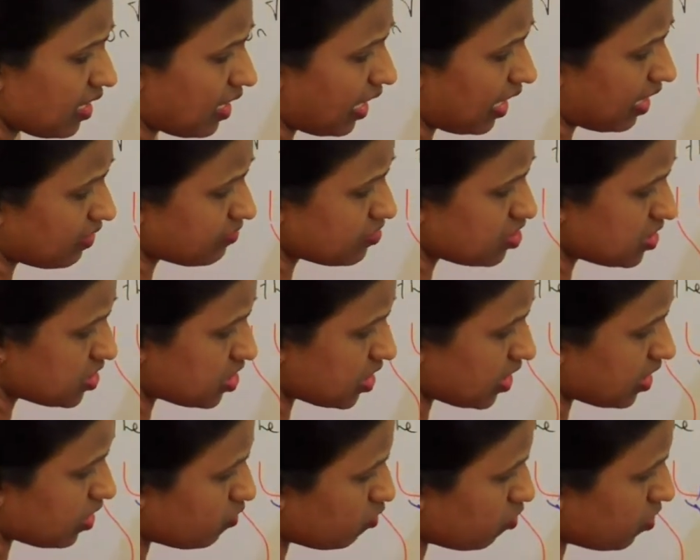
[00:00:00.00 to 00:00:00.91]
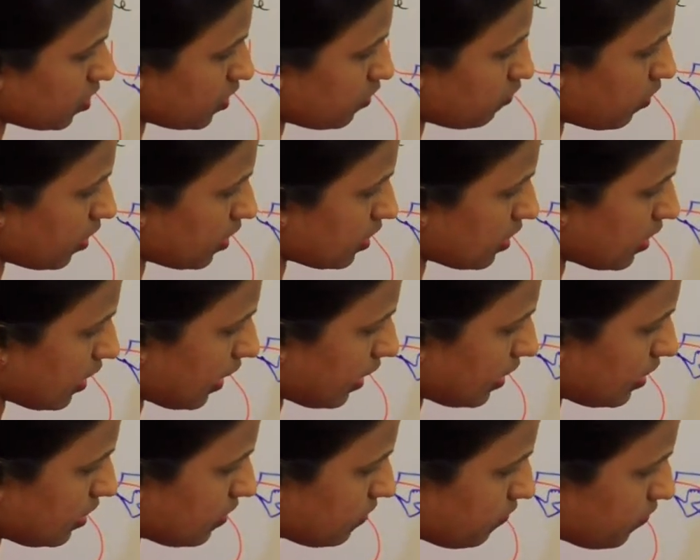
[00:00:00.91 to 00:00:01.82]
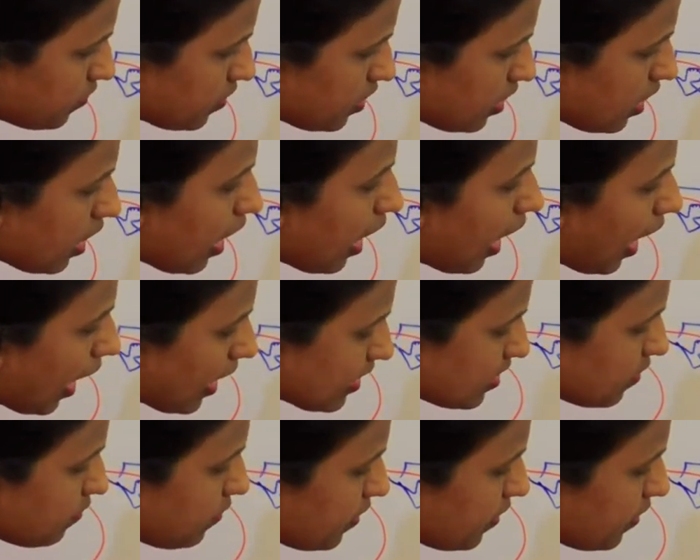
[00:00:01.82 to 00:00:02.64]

I have just taken only one gland. At the